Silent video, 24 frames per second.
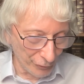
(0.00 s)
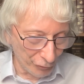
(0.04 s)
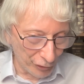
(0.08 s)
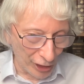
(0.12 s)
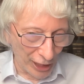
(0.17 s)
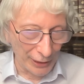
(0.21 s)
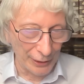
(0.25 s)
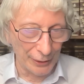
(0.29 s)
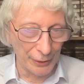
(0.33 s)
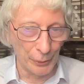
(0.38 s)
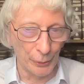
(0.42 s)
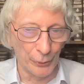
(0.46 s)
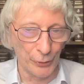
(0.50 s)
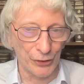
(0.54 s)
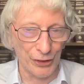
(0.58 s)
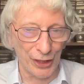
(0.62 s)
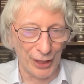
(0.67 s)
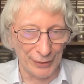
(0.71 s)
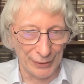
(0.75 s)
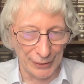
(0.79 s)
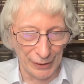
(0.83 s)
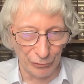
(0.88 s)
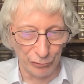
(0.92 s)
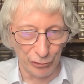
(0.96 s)
values
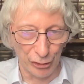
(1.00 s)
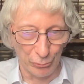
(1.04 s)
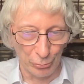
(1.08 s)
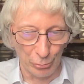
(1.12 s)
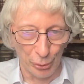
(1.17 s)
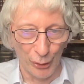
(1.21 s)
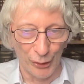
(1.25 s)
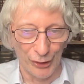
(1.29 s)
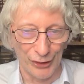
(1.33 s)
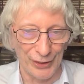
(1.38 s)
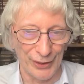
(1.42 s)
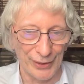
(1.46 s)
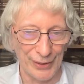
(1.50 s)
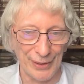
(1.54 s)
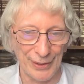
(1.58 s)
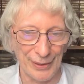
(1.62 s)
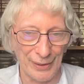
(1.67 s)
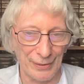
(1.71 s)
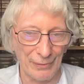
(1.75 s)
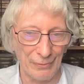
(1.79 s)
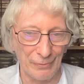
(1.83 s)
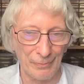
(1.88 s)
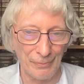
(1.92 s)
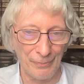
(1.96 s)
at different
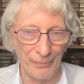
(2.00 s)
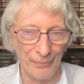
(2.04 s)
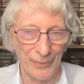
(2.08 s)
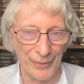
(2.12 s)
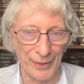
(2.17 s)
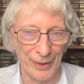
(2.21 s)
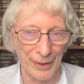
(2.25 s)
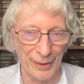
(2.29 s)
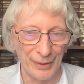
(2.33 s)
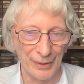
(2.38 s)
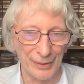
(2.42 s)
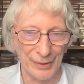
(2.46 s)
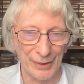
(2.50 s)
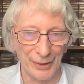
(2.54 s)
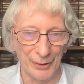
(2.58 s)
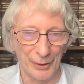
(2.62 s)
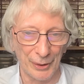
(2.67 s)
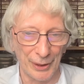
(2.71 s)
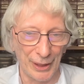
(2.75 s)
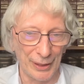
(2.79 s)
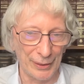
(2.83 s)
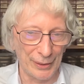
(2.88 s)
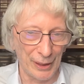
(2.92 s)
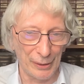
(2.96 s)
points. So
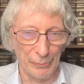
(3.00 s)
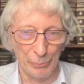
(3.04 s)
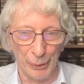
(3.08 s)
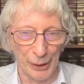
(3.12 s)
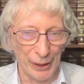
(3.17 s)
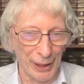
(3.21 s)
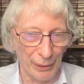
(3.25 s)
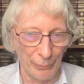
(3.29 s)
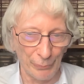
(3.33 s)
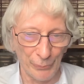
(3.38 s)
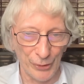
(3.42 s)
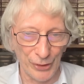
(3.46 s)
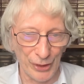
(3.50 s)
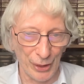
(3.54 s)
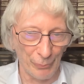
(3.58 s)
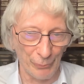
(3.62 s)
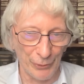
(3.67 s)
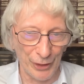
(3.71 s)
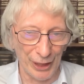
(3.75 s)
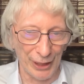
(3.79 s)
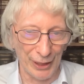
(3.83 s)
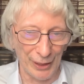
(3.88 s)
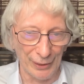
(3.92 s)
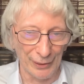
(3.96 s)
it, it becomes
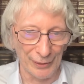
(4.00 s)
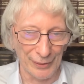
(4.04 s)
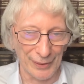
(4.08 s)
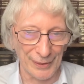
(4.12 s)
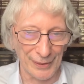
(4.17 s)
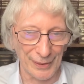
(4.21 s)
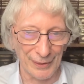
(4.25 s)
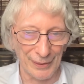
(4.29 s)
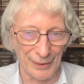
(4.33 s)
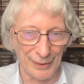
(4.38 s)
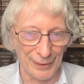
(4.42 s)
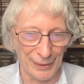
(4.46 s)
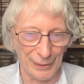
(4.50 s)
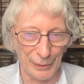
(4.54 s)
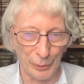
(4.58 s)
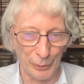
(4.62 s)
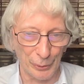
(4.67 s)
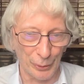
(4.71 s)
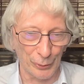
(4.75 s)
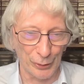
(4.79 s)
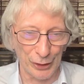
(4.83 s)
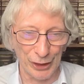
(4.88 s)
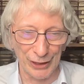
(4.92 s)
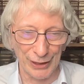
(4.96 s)
something else. Uh, you're
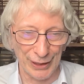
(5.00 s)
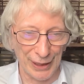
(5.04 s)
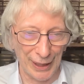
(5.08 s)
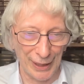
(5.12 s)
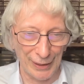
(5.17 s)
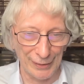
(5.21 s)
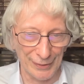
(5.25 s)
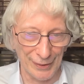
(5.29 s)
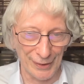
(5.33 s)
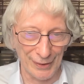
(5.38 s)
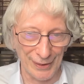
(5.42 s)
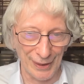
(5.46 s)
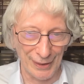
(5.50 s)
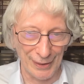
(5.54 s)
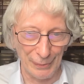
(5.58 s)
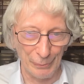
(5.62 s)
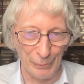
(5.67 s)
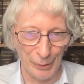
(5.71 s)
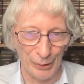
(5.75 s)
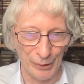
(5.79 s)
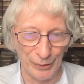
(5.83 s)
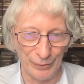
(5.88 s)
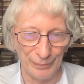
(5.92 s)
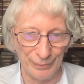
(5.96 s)
not in Kansas
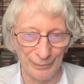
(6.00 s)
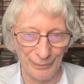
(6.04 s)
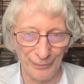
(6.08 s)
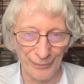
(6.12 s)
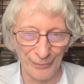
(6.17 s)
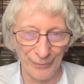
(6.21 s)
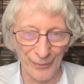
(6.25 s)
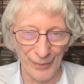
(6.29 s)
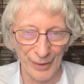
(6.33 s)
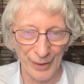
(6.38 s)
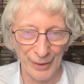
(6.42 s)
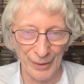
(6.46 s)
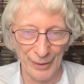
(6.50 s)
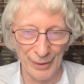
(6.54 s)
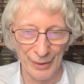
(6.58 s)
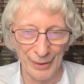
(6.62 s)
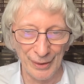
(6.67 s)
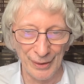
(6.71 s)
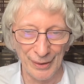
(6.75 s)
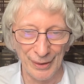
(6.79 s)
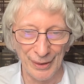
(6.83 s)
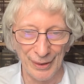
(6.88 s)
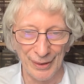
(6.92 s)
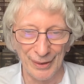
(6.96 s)
anymore.
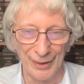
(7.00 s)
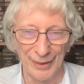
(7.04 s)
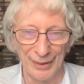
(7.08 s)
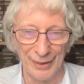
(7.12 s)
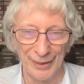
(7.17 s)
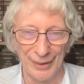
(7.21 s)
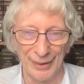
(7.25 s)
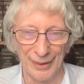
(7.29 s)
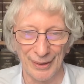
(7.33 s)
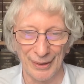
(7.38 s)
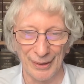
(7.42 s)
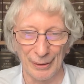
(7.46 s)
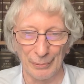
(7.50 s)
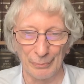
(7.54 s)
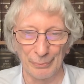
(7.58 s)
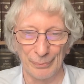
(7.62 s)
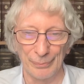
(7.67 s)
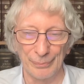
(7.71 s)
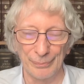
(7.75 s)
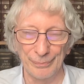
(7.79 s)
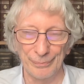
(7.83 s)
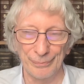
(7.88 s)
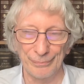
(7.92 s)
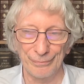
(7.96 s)

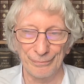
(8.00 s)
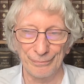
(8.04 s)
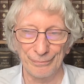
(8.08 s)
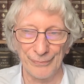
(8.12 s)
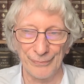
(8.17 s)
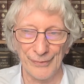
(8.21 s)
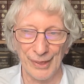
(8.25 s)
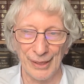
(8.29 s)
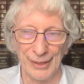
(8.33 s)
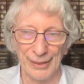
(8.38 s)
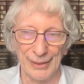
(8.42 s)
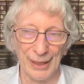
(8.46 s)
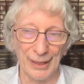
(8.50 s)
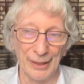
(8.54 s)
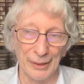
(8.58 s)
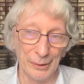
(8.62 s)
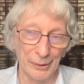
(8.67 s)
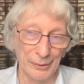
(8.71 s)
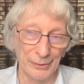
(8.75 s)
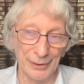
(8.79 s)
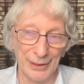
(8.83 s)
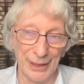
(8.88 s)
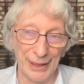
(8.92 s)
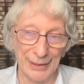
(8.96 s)
Um,
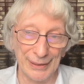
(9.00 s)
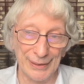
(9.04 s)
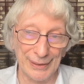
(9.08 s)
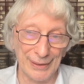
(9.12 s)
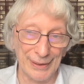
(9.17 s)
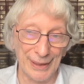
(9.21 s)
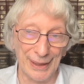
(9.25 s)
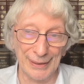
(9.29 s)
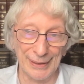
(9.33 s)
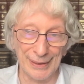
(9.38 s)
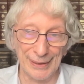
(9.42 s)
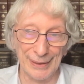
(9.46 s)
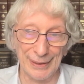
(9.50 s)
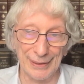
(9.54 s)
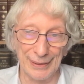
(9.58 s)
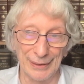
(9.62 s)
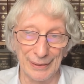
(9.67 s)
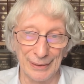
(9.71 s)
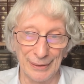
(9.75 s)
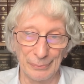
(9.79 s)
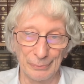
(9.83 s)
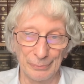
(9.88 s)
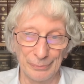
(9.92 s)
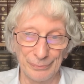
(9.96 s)
so that's that's
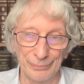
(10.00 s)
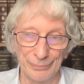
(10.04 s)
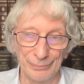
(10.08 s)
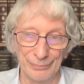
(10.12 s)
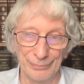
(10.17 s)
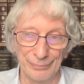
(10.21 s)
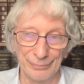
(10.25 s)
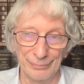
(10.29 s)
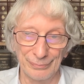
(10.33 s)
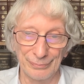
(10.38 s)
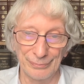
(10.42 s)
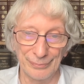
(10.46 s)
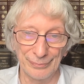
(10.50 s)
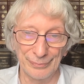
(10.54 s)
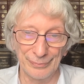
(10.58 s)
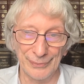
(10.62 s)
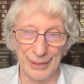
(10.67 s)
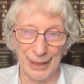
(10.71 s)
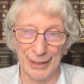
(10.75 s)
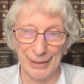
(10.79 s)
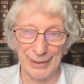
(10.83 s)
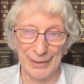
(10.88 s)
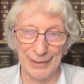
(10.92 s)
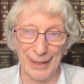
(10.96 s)
um,
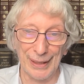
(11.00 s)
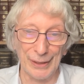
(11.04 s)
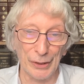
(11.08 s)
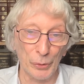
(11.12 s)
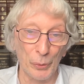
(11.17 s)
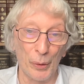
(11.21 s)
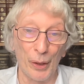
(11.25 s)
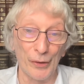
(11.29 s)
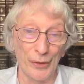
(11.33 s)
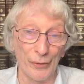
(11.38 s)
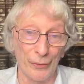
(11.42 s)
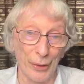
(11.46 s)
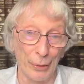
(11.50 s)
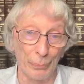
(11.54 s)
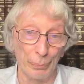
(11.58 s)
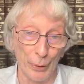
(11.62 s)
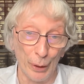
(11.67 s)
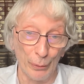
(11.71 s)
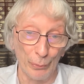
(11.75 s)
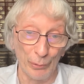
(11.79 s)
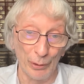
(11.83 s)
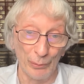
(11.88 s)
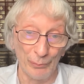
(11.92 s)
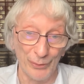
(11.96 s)
that's that's one of the
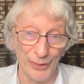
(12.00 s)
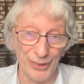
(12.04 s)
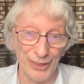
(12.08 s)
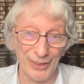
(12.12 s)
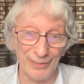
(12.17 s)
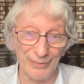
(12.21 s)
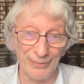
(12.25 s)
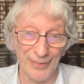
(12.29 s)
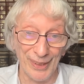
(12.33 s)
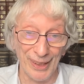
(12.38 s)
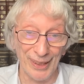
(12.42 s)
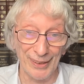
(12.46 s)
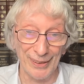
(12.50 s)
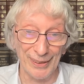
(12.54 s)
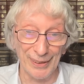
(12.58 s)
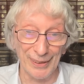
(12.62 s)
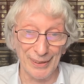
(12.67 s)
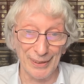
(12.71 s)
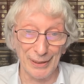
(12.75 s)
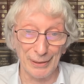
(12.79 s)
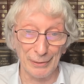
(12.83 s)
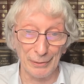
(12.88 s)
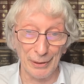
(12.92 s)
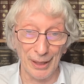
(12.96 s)
problems,
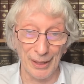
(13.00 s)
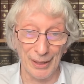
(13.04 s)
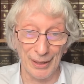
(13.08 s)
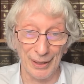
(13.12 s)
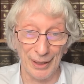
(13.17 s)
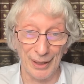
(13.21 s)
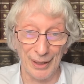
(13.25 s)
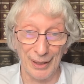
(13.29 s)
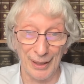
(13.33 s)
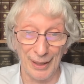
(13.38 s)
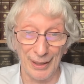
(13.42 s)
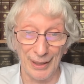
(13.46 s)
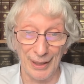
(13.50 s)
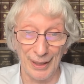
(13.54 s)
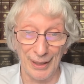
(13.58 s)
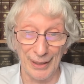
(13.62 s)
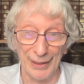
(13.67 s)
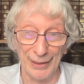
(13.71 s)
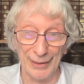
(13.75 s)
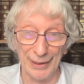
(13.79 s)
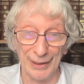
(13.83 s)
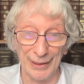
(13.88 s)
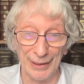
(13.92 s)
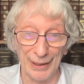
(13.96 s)
and I, I
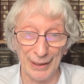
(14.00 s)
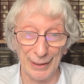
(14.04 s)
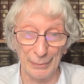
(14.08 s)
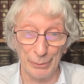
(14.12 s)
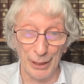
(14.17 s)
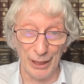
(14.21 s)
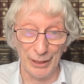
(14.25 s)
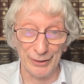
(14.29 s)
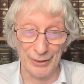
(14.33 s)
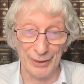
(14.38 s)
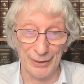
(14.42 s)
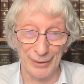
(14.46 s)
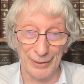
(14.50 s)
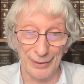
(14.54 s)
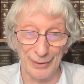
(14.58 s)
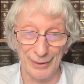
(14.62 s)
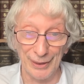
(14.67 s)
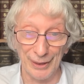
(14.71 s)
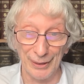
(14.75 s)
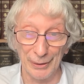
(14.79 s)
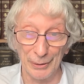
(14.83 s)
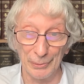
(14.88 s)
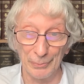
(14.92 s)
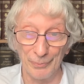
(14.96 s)
like thinking about it.
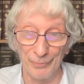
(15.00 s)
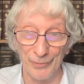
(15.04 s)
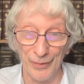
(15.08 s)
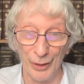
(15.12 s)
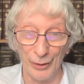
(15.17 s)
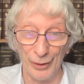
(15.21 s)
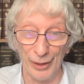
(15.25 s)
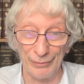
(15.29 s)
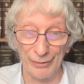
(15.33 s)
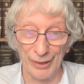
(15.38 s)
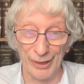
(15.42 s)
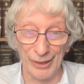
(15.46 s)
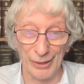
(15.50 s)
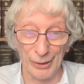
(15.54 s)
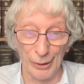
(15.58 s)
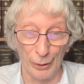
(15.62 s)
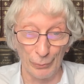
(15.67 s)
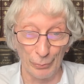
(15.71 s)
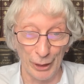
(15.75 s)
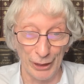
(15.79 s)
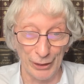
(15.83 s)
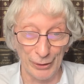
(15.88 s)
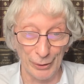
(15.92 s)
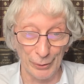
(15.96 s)
So you'll have to
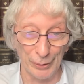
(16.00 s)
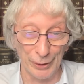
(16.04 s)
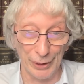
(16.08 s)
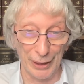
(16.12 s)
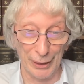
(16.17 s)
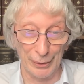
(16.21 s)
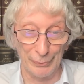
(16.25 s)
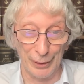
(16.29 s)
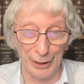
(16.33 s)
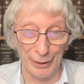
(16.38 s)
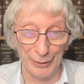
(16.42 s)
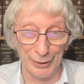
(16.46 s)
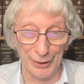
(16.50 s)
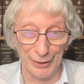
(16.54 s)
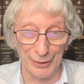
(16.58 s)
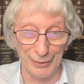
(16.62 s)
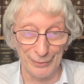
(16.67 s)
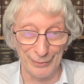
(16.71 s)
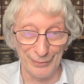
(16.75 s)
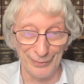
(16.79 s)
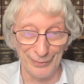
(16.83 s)
stop me talking about it.